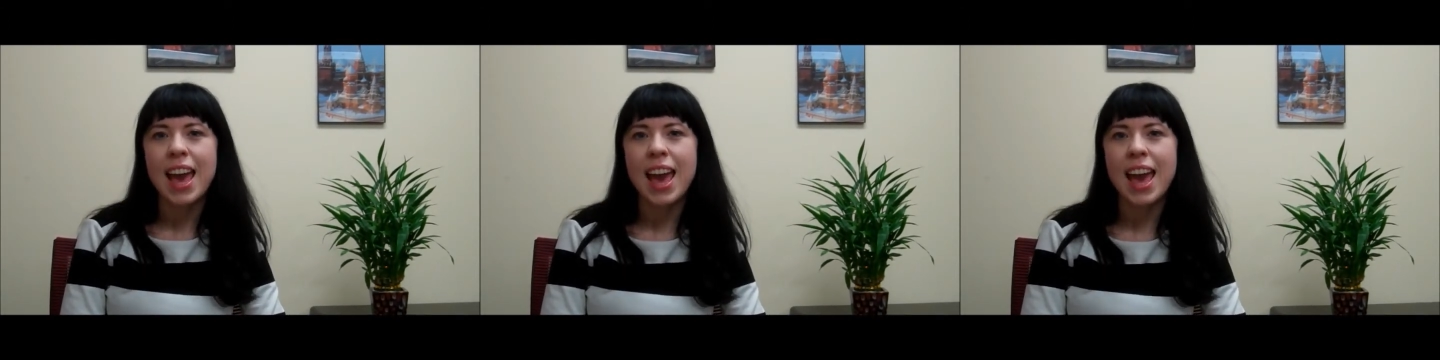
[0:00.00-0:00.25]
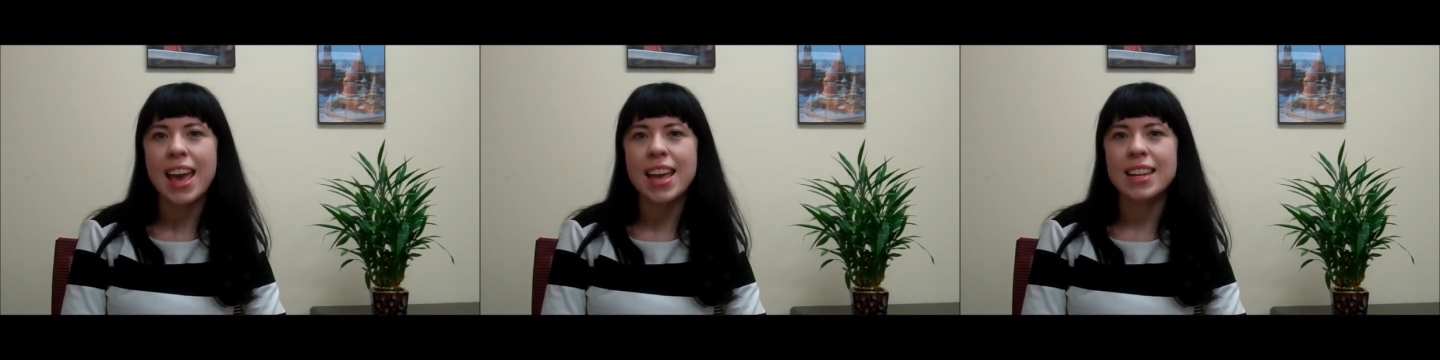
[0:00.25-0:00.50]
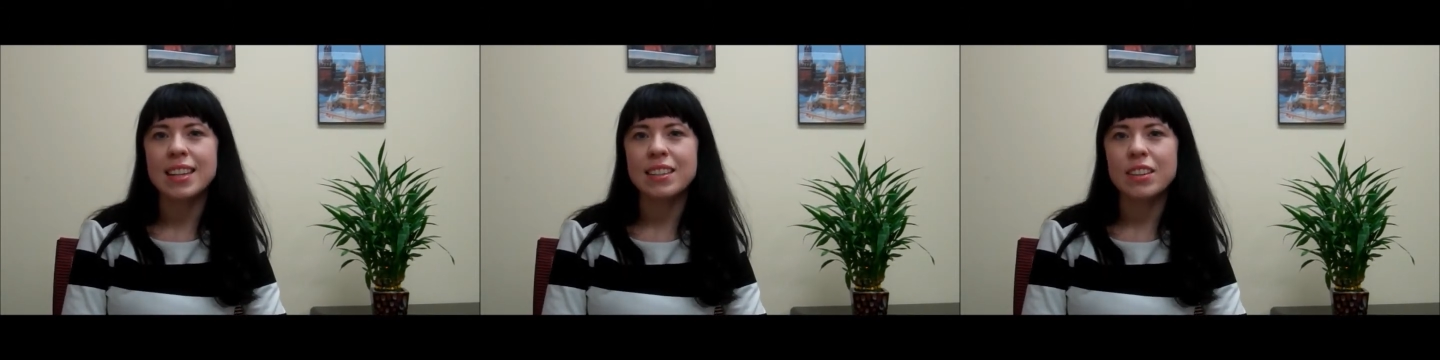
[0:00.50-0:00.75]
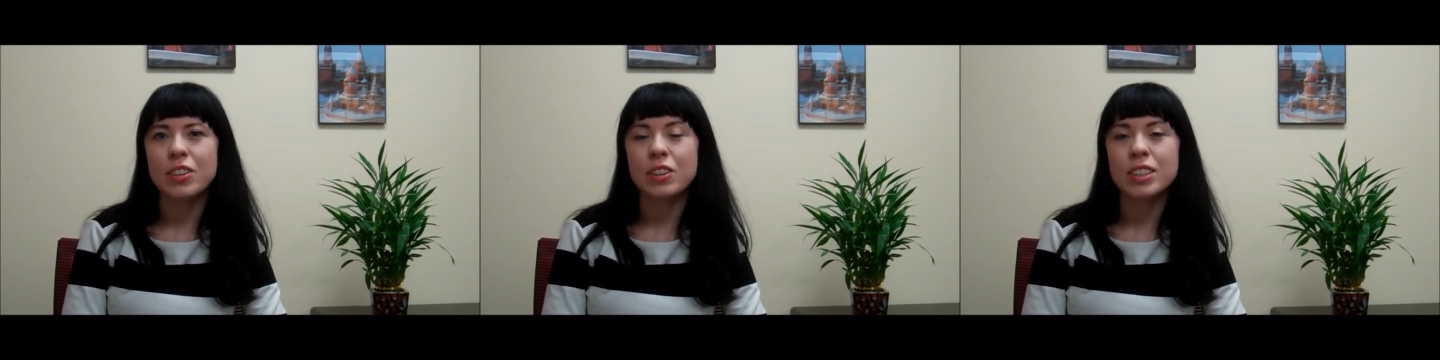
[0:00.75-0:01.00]
and
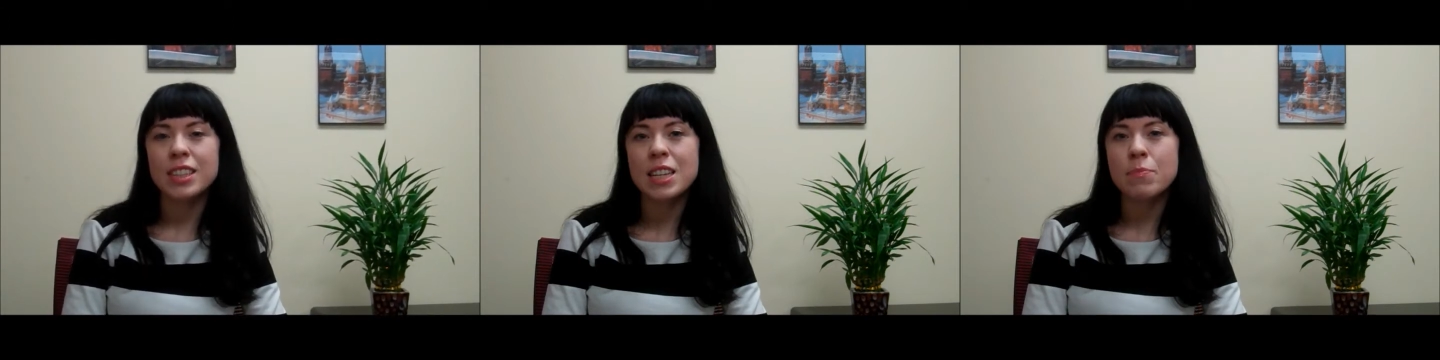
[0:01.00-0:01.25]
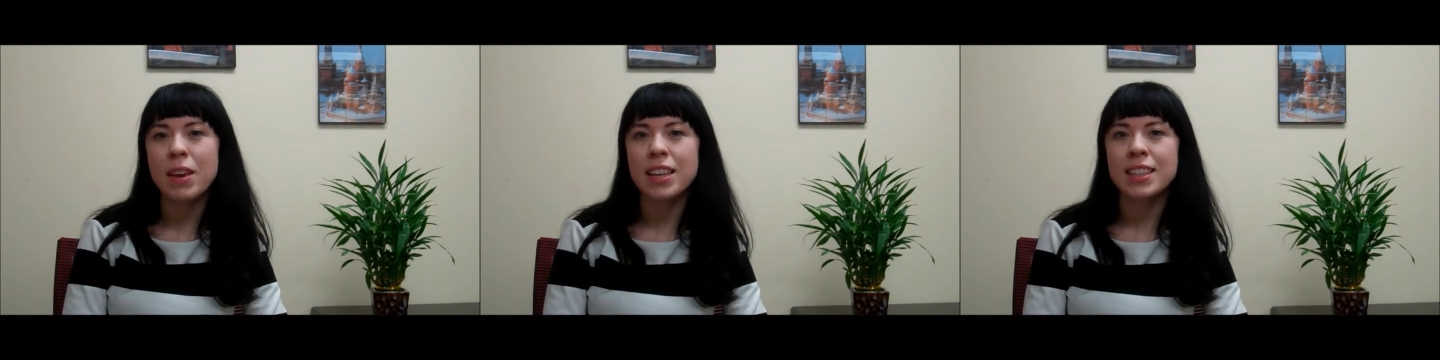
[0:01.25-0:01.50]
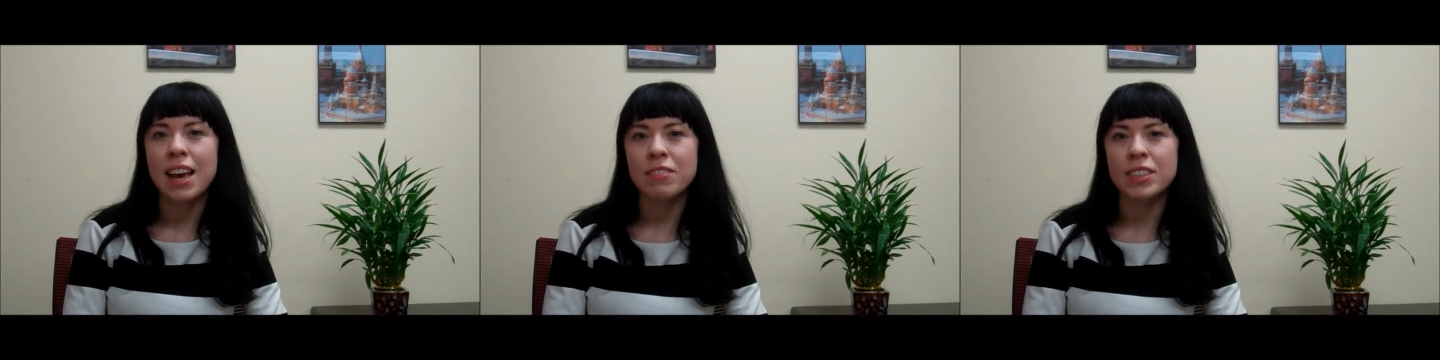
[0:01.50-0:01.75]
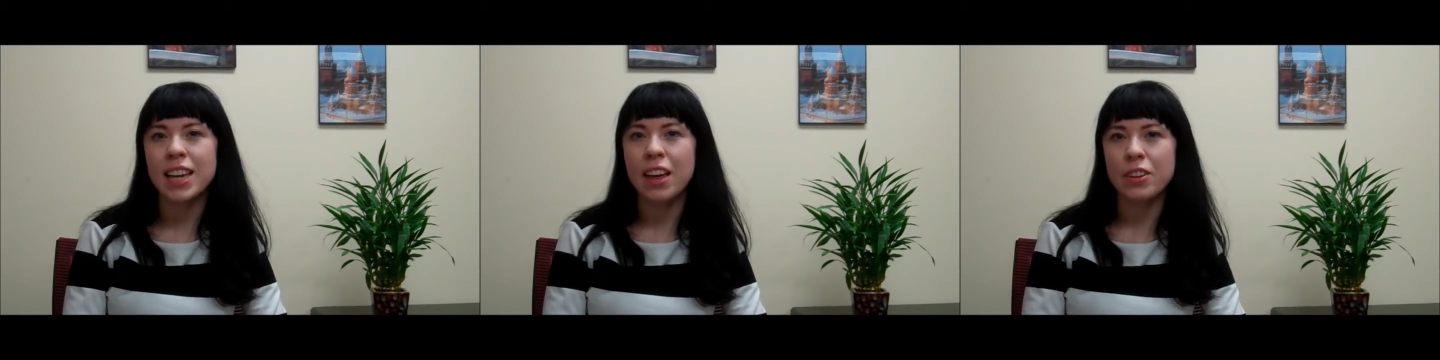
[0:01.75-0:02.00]
their teammates have
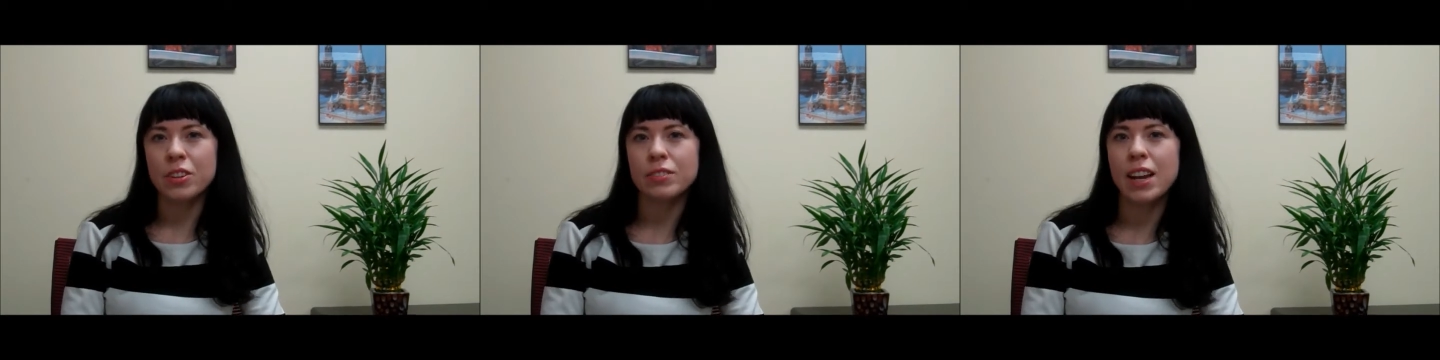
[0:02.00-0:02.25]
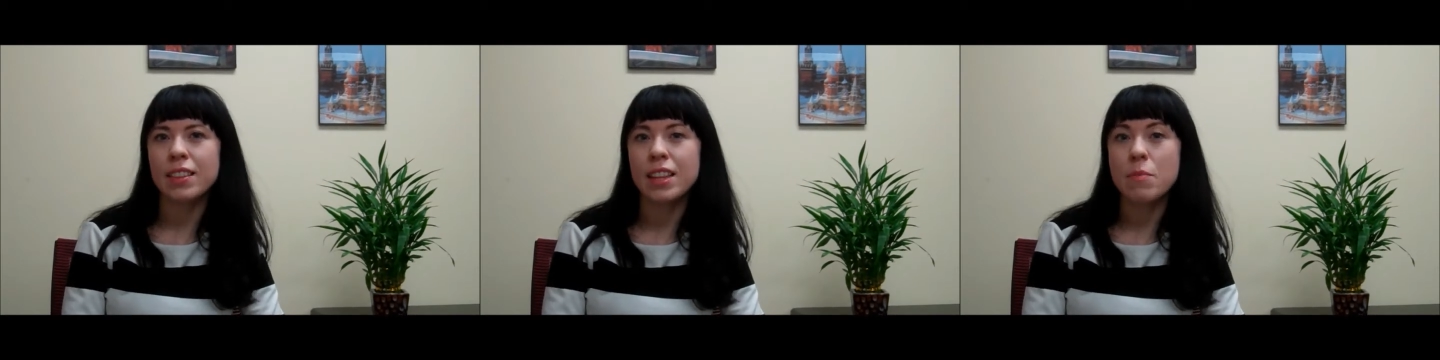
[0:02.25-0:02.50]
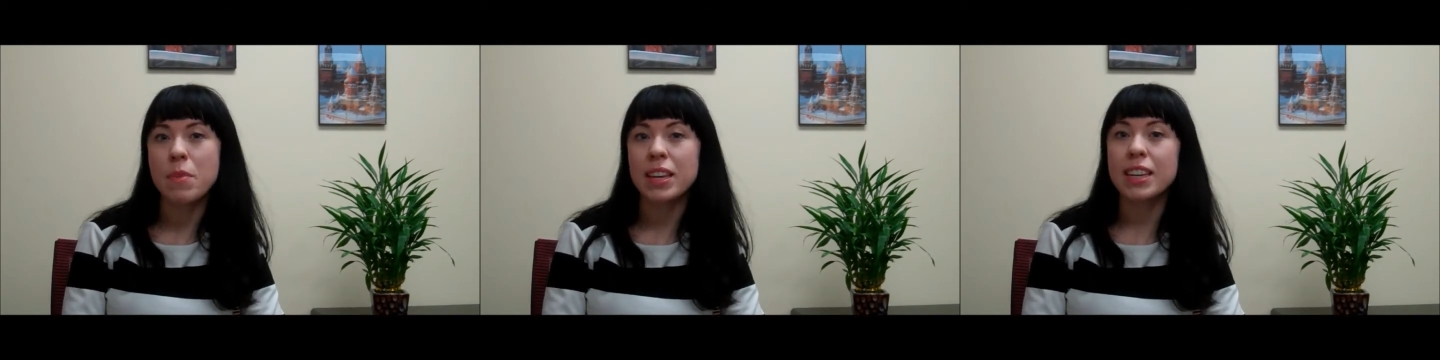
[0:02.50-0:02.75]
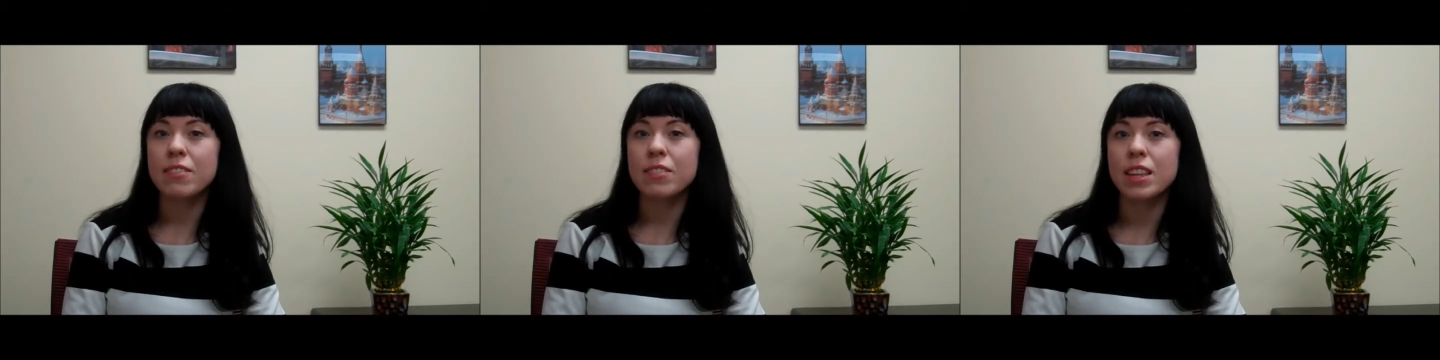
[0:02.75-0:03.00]
to gather around them
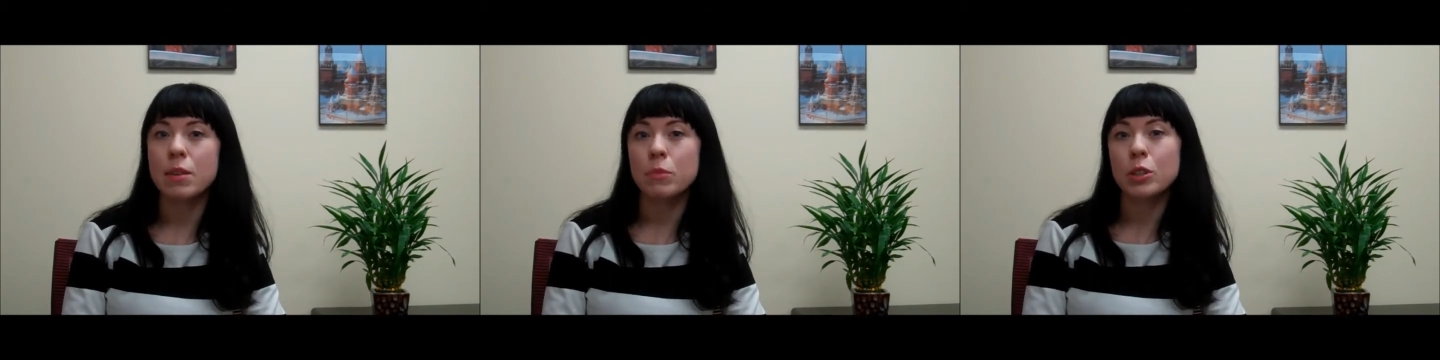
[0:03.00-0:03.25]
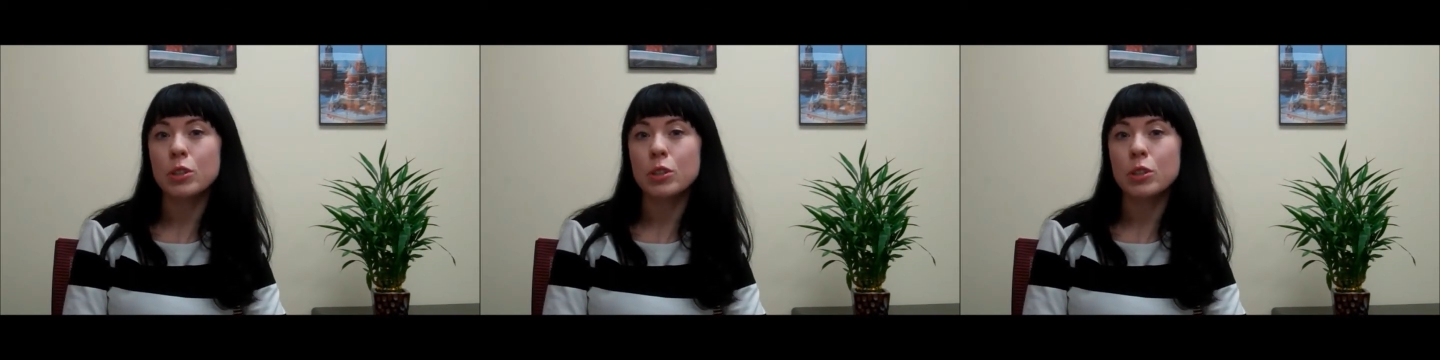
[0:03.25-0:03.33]
and give them